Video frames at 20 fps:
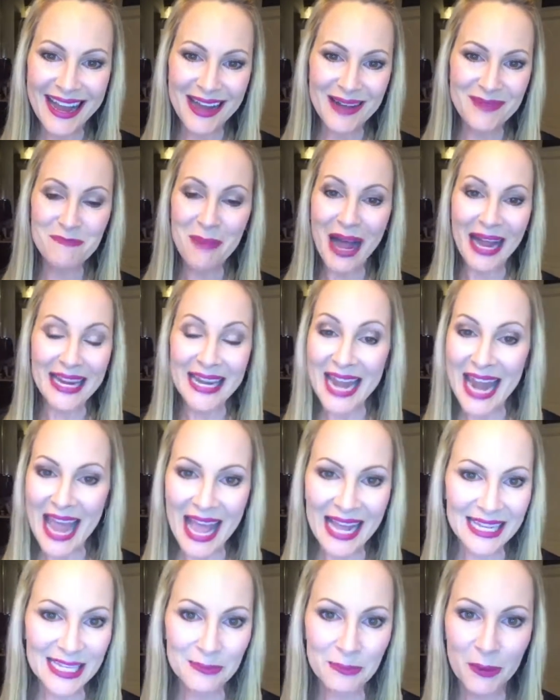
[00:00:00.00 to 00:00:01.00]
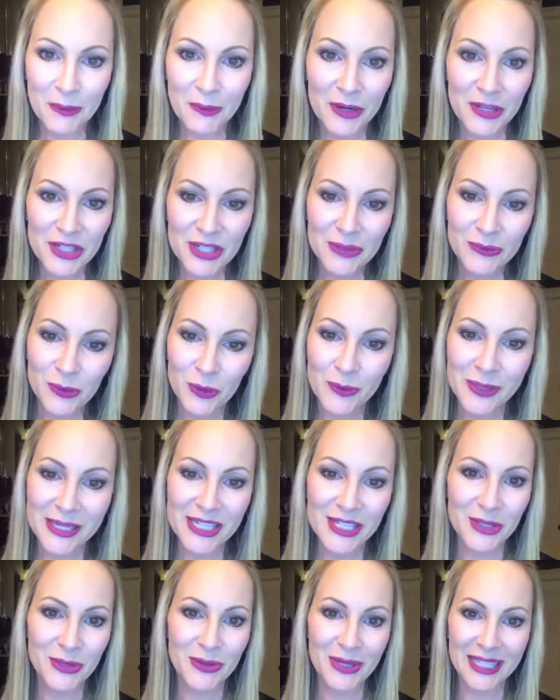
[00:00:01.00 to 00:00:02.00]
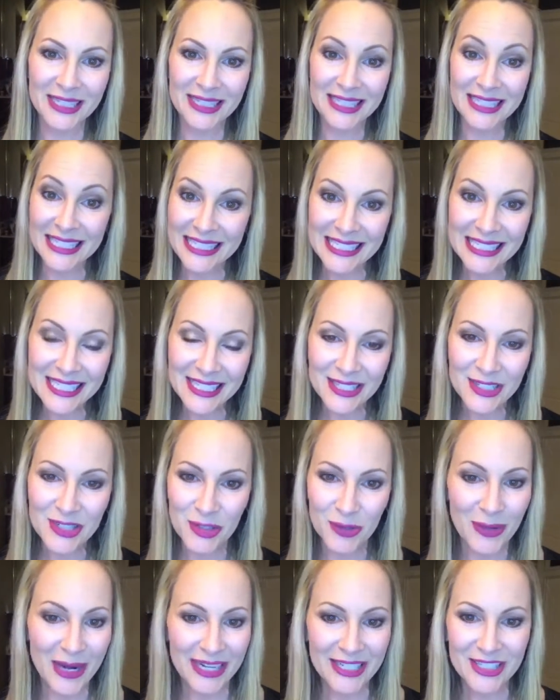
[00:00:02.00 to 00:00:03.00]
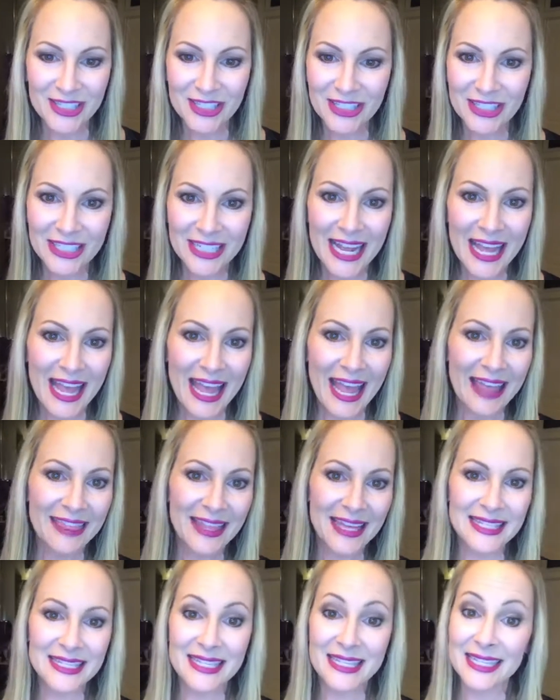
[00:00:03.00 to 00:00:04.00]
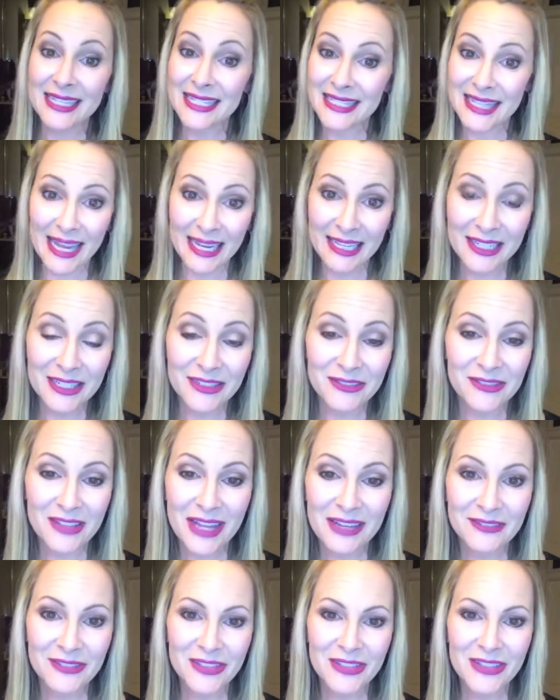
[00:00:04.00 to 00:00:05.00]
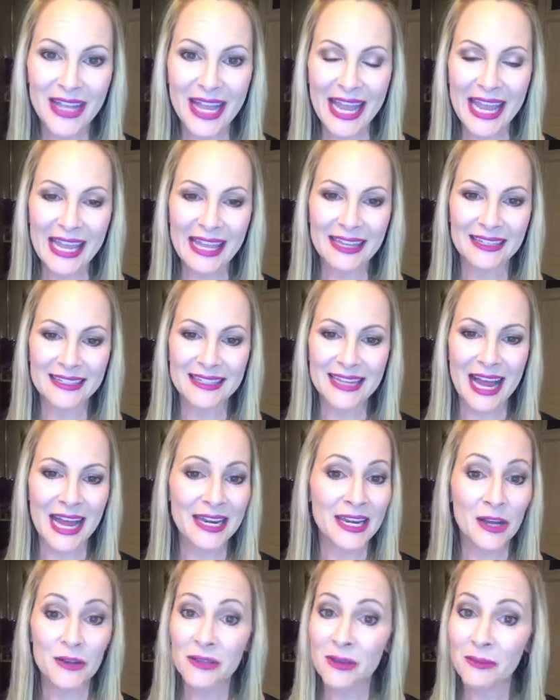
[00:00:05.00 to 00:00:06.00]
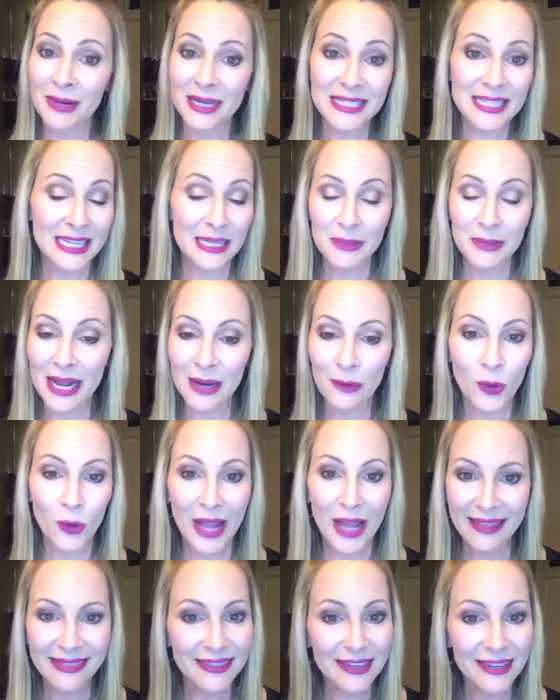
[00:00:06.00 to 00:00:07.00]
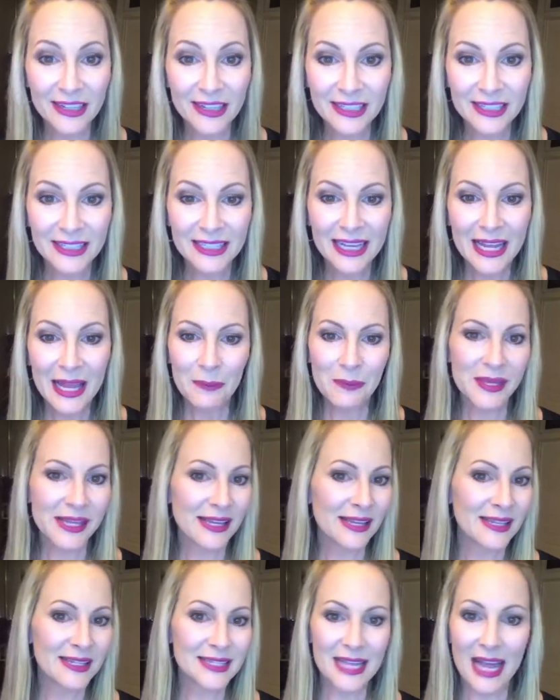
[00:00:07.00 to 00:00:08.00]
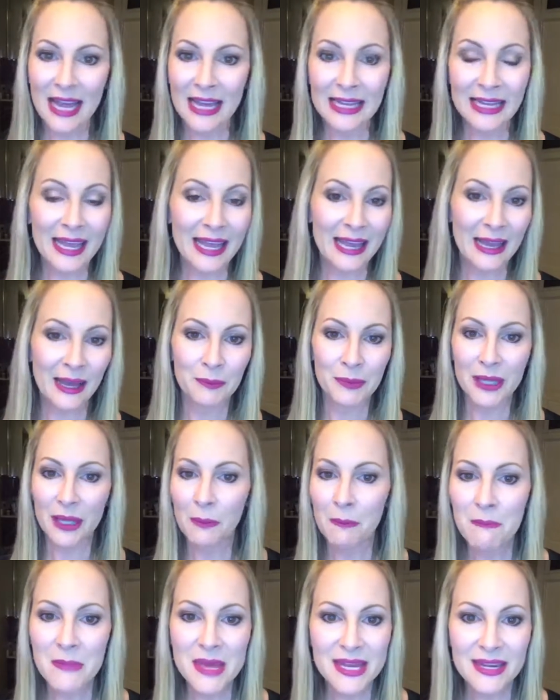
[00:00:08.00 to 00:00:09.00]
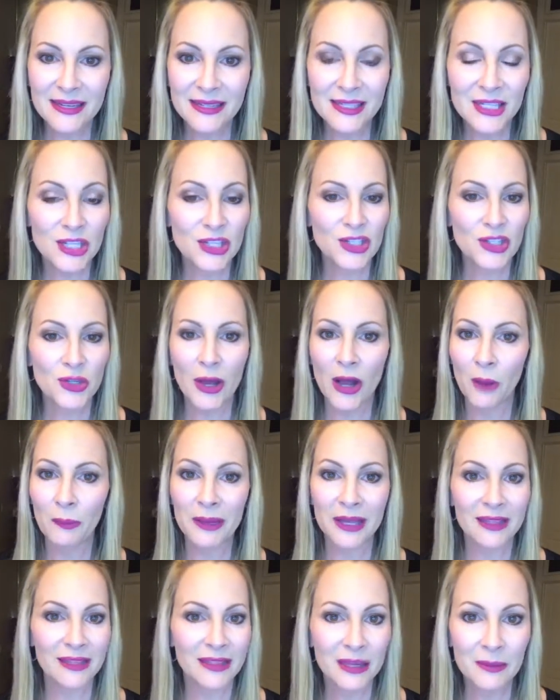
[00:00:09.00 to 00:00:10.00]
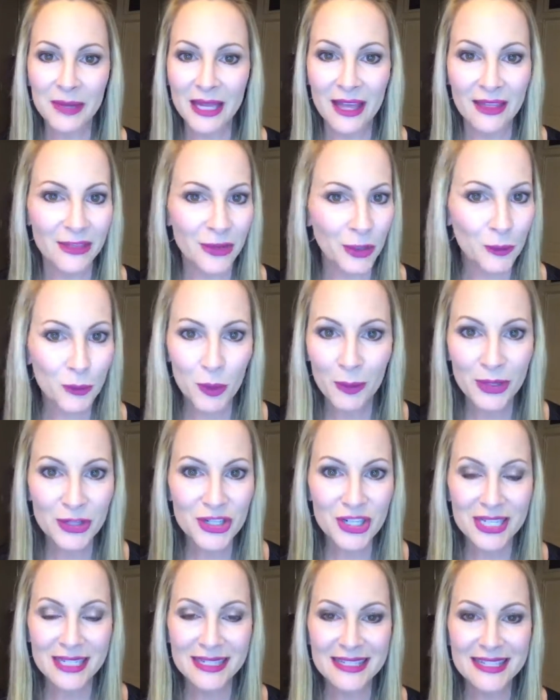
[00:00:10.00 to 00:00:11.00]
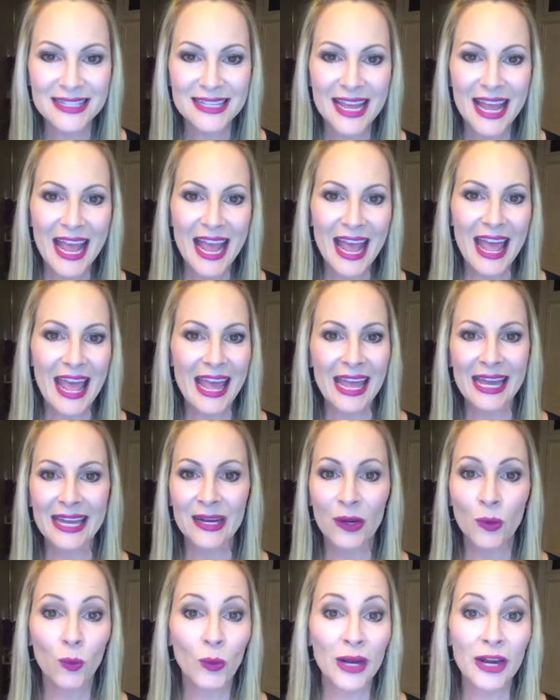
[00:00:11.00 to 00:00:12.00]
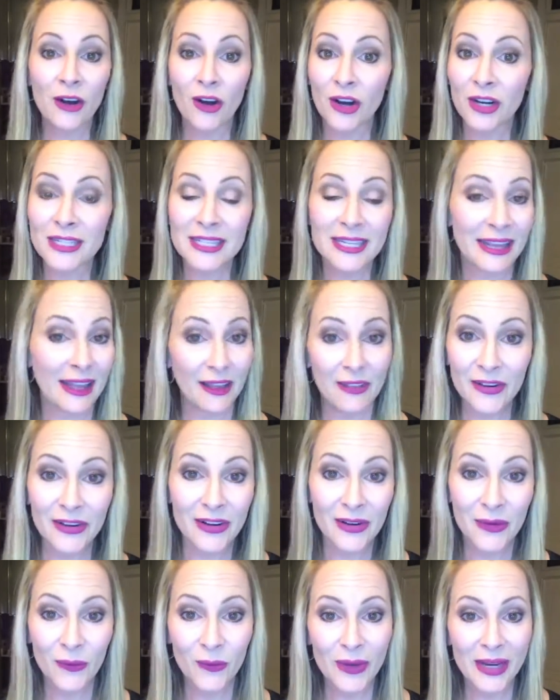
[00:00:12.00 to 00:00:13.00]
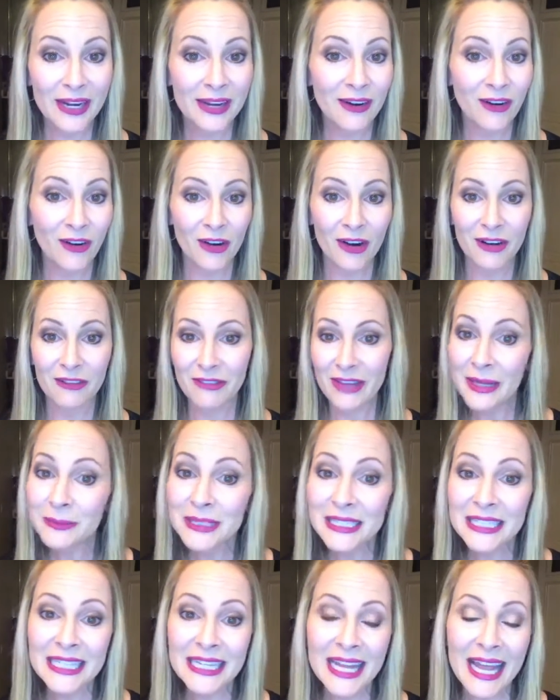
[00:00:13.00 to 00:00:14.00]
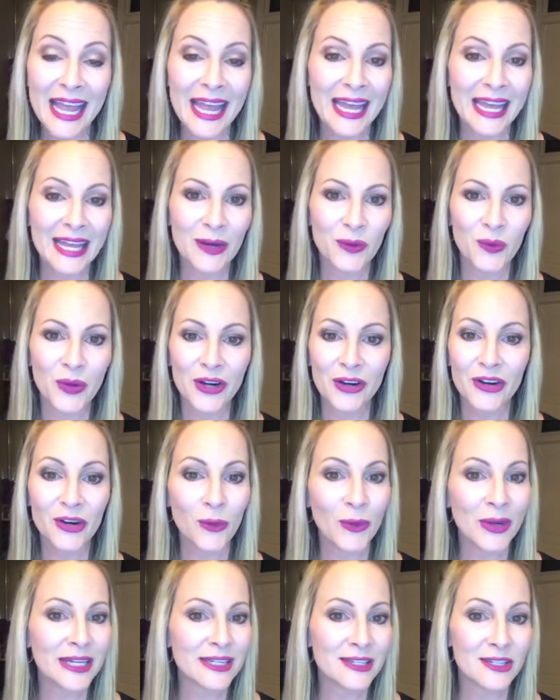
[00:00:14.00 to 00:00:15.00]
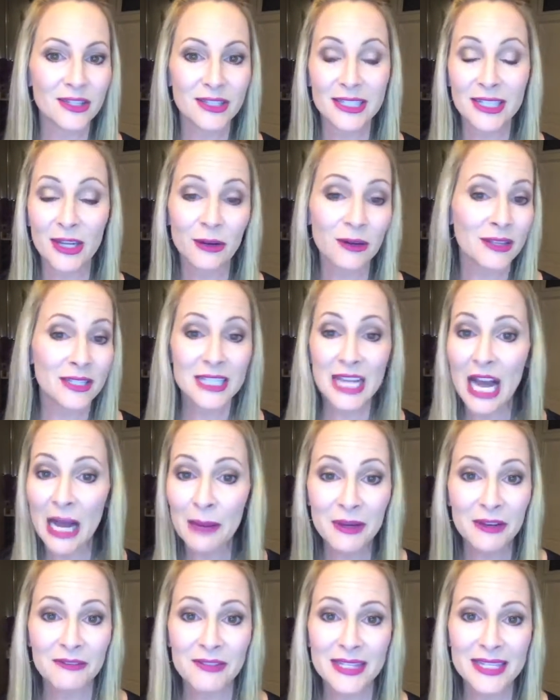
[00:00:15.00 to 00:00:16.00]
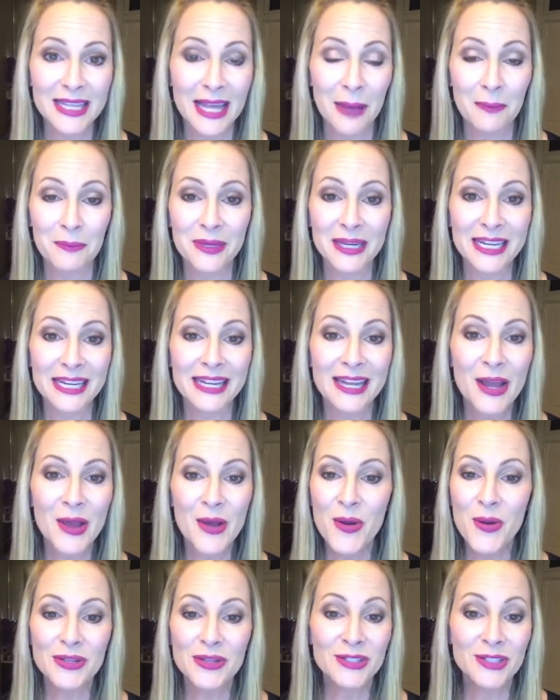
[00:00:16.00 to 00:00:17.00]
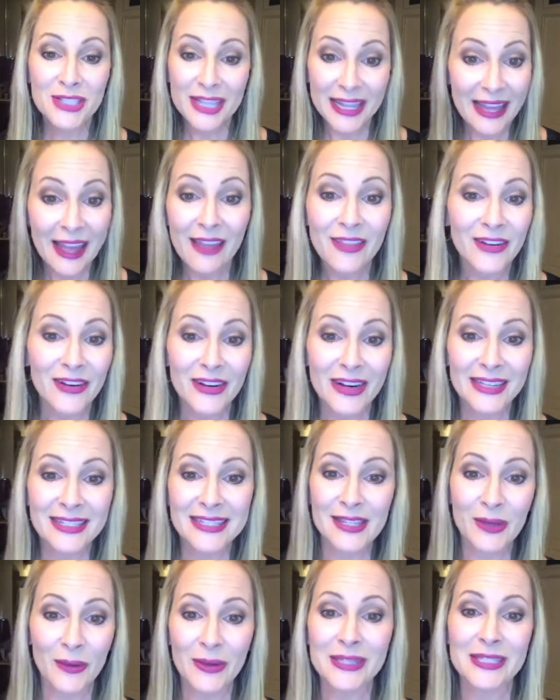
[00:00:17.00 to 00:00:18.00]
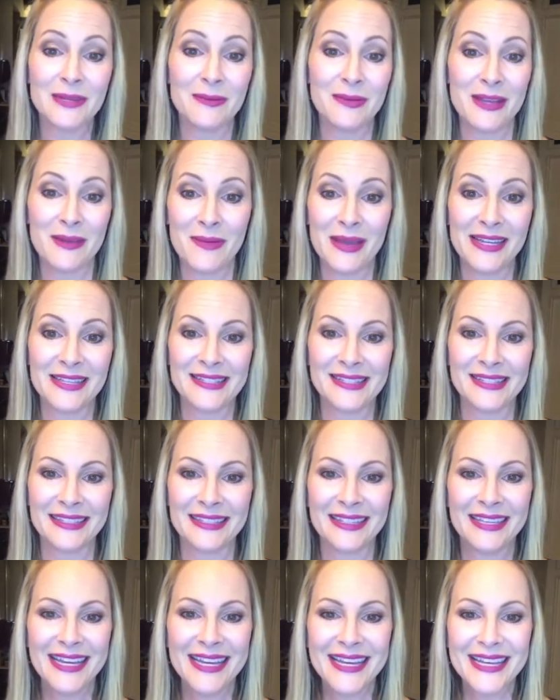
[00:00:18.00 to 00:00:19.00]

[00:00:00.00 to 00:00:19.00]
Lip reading: My next promotion will be to a lead director, and that's the executive level, and I know that my team and I will get there because I am committed to helping them hit their promotions, and we are together. We are a family, and we are going to go to the top of this company together. It's going to be amazing.